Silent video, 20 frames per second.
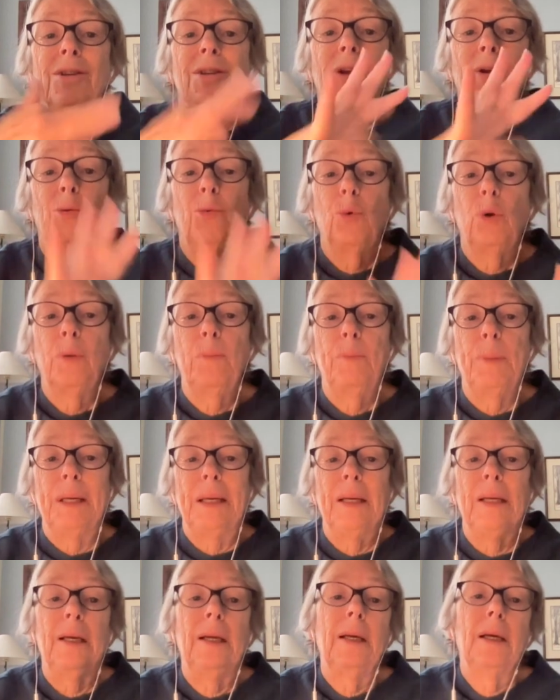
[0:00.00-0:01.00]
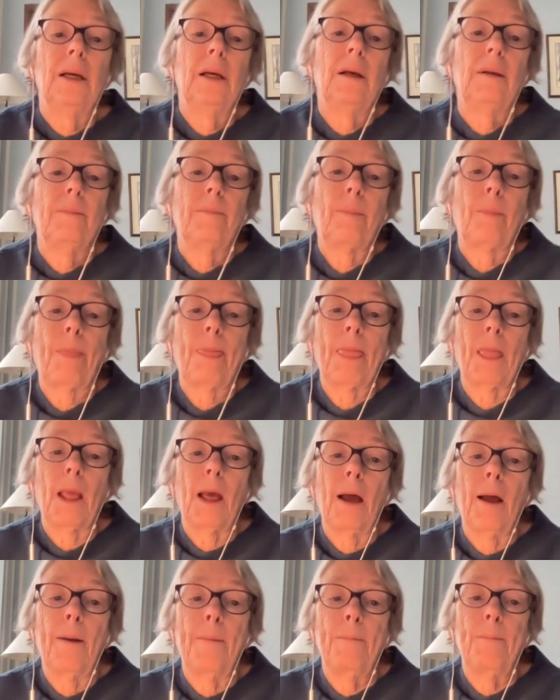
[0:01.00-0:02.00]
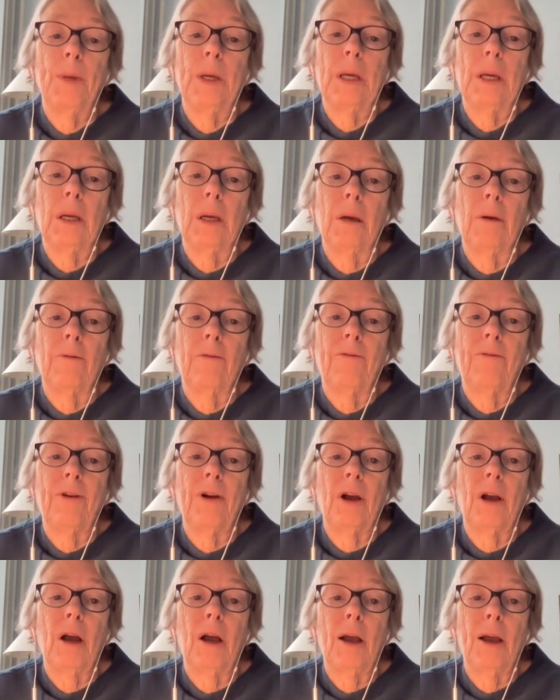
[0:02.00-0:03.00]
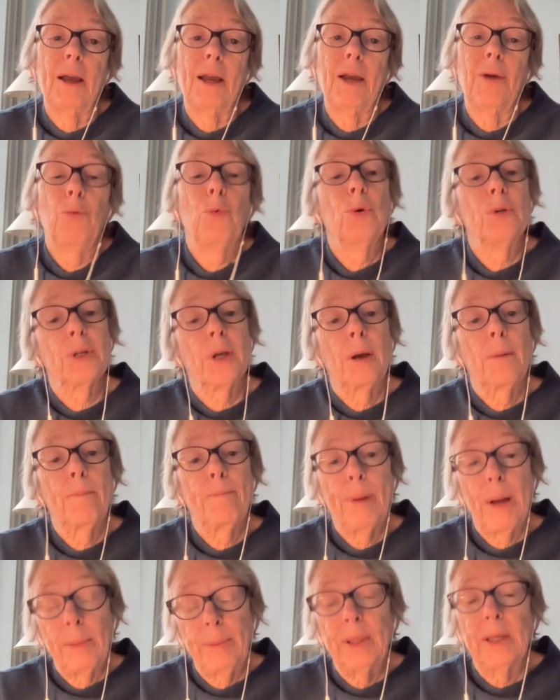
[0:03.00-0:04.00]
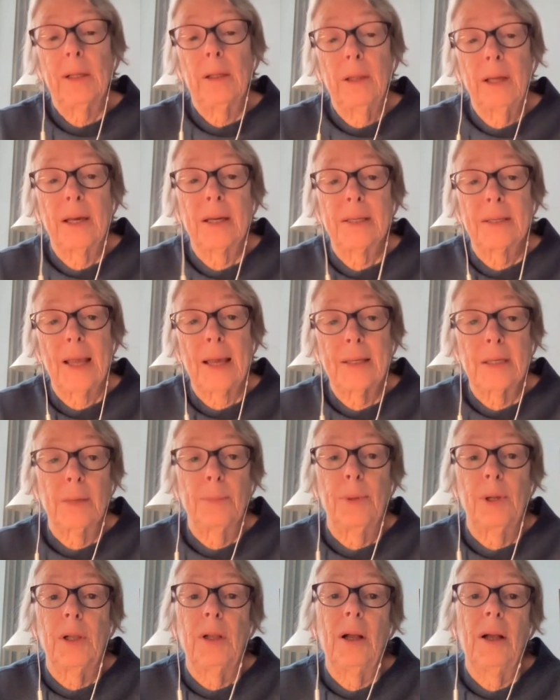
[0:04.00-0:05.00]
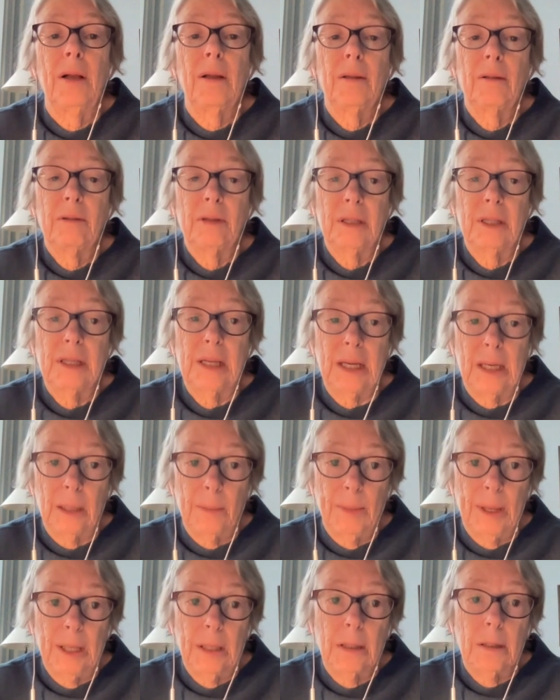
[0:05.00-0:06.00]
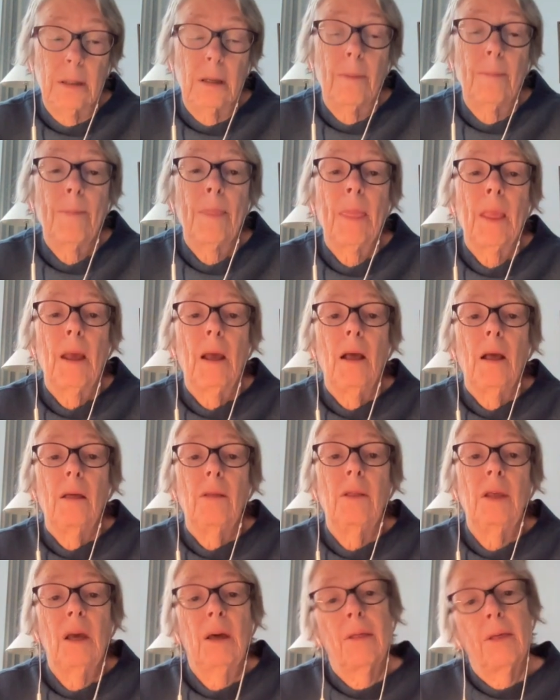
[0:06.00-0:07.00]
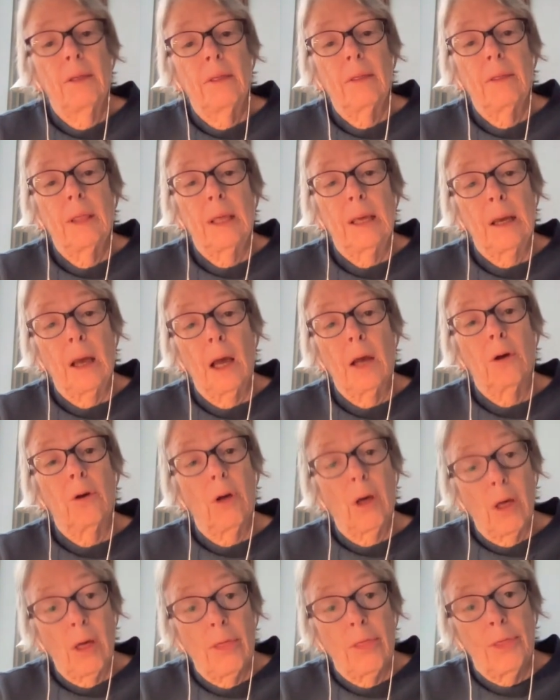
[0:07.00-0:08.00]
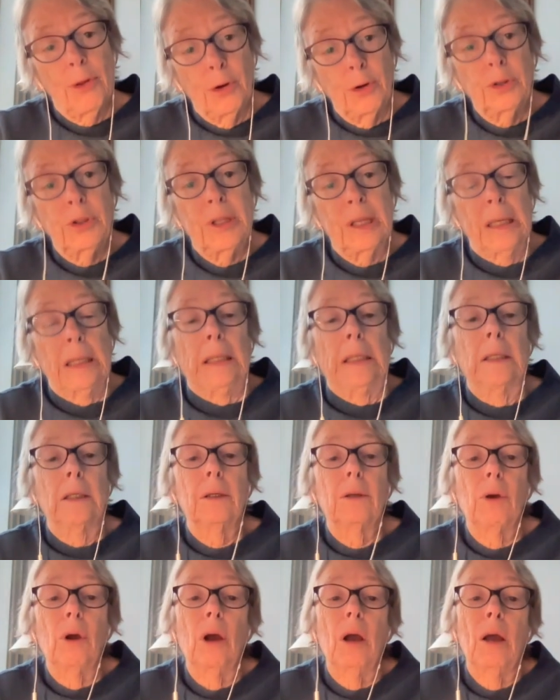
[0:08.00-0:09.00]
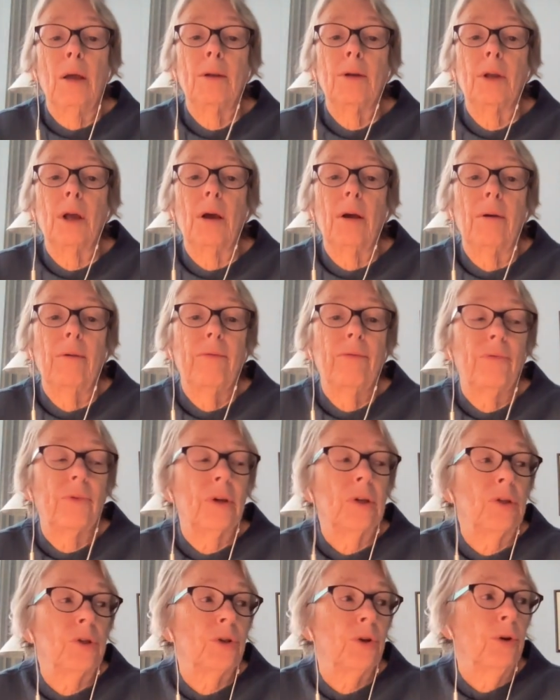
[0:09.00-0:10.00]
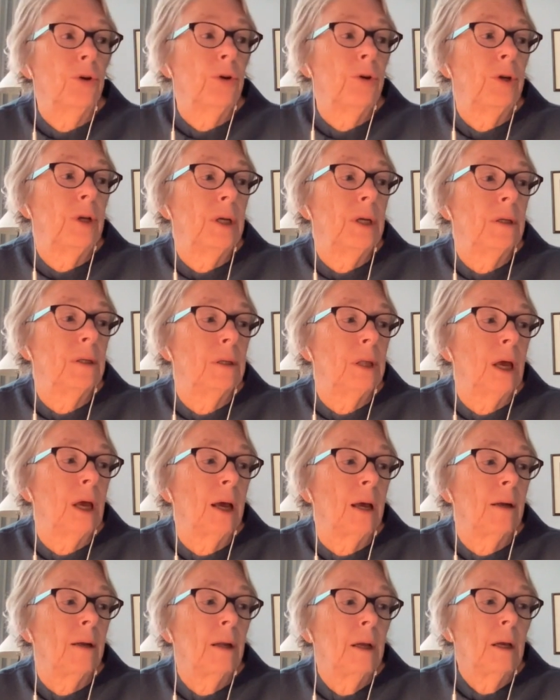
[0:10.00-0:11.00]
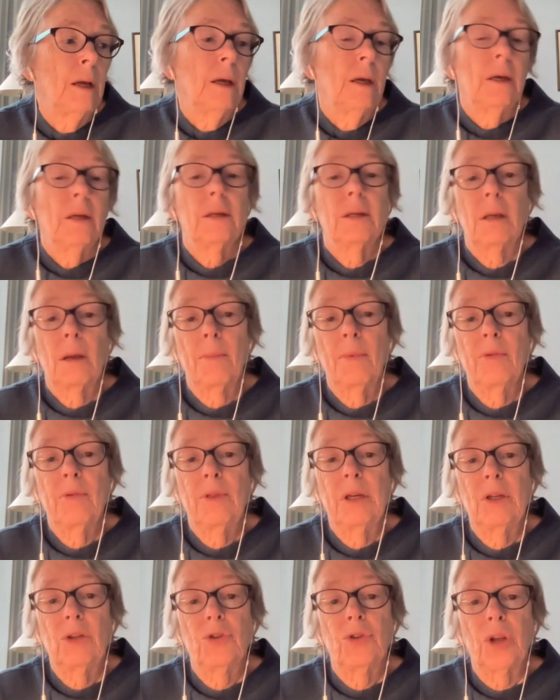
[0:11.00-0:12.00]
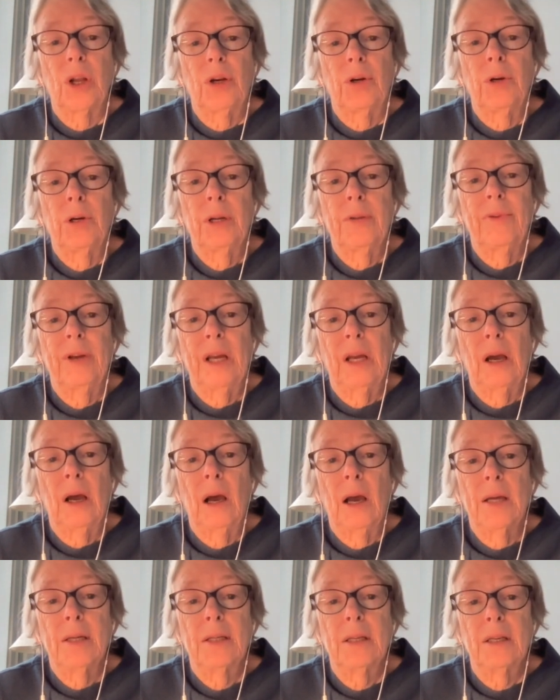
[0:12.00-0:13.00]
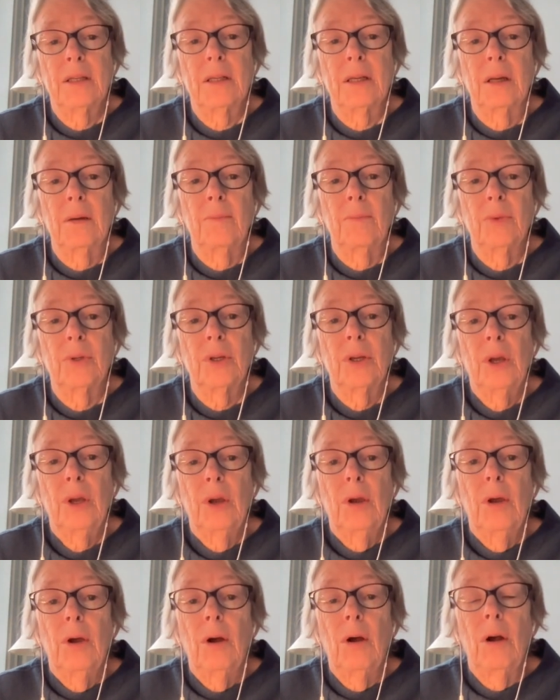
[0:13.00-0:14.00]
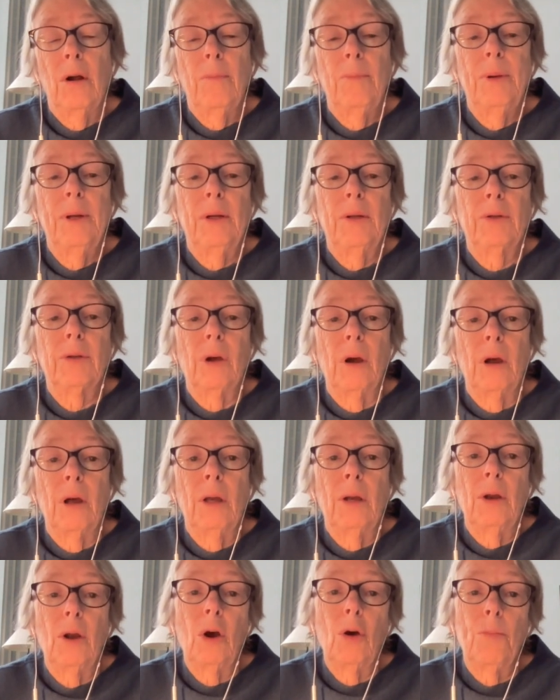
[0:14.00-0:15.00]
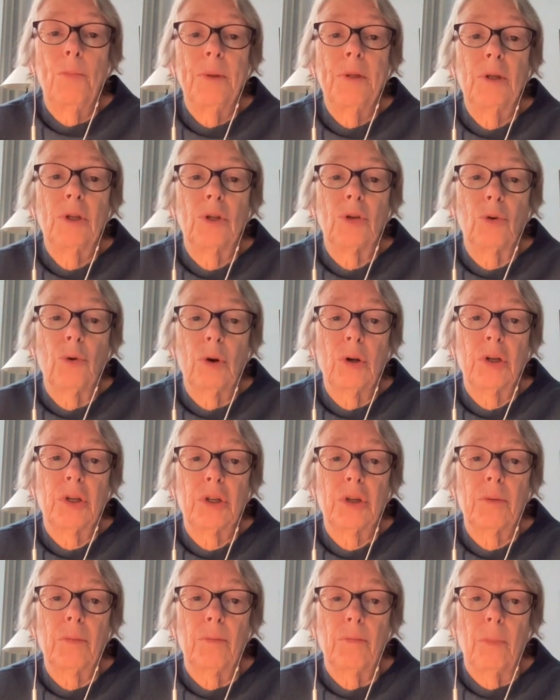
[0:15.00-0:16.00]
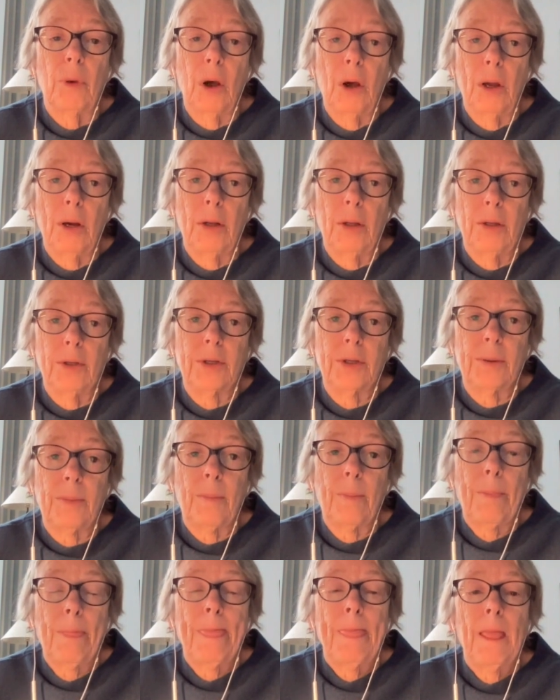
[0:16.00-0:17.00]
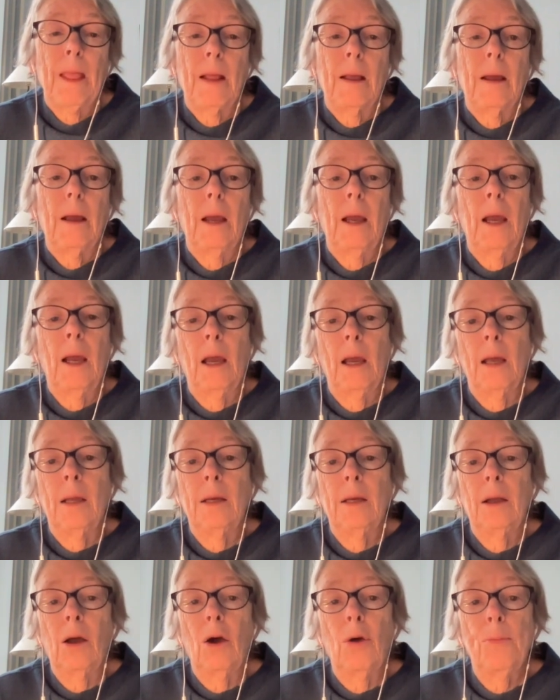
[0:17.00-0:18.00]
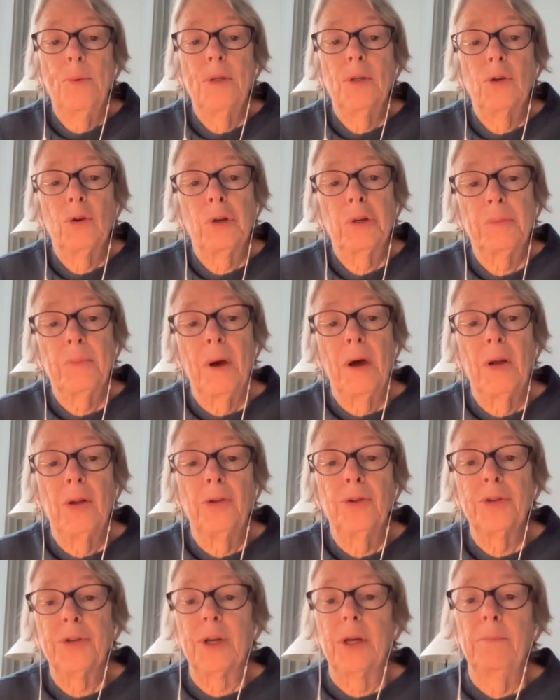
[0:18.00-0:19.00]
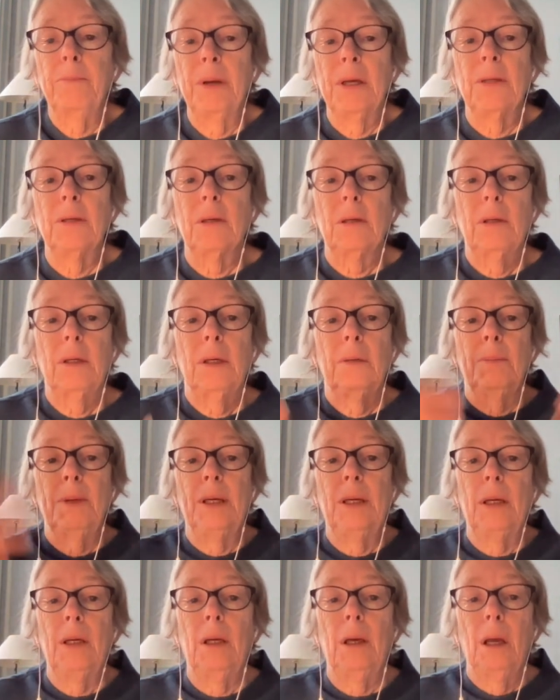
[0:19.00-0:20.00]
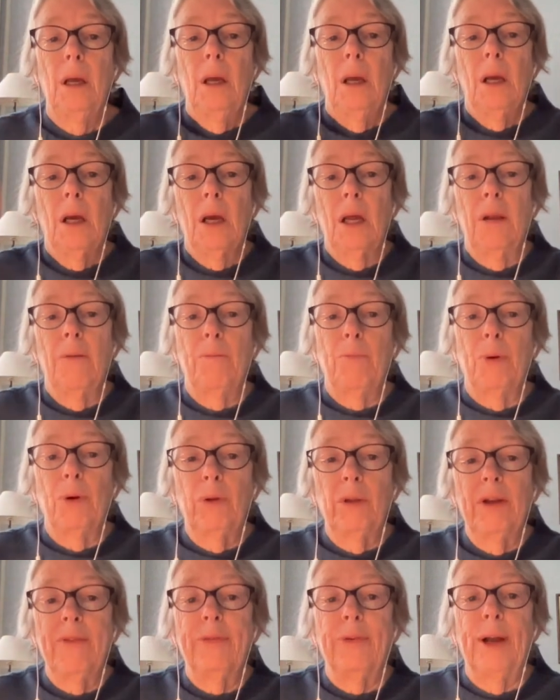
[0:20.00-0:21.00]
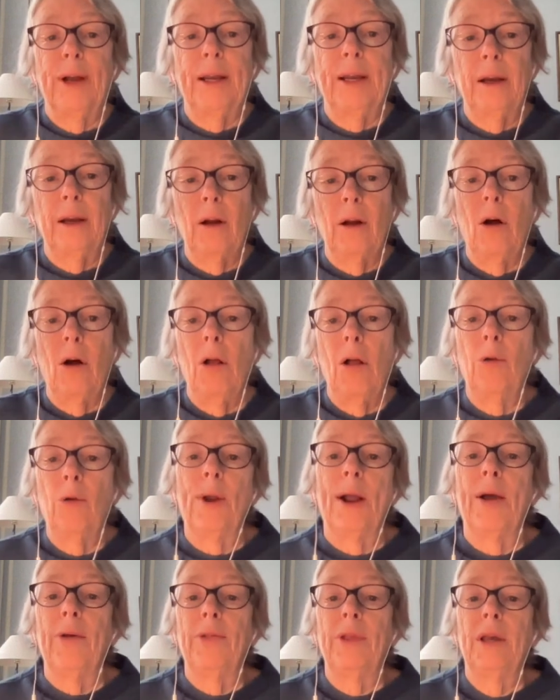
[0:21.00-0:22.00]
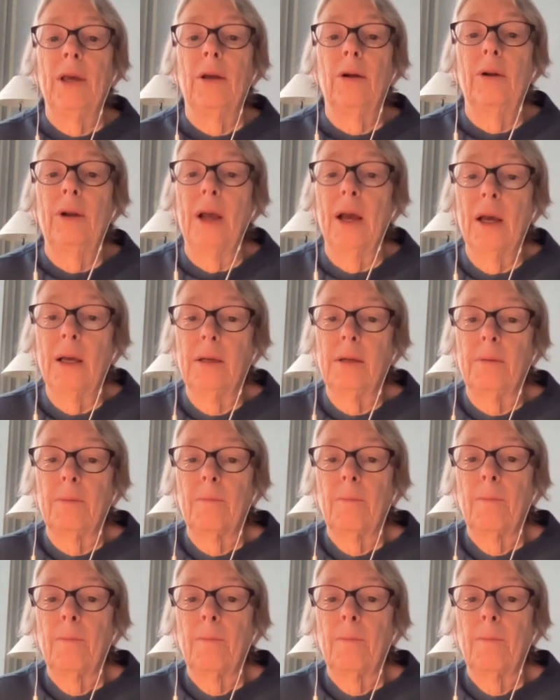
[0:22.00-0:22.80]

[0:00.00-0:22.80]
there would be if it was a publicly accessible database. The other thing, a third thing of concern is that some of these generative AI systems are built on open source models. And open source models can basically be kind of proliferated all around the internet.